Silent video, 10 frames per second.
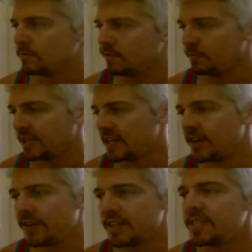I mean,
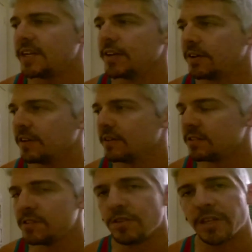here it is here.
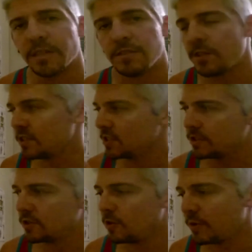You can
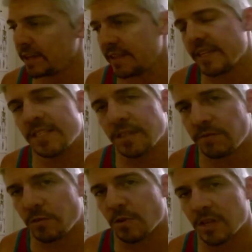just go by this
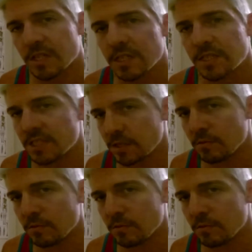if you want to see,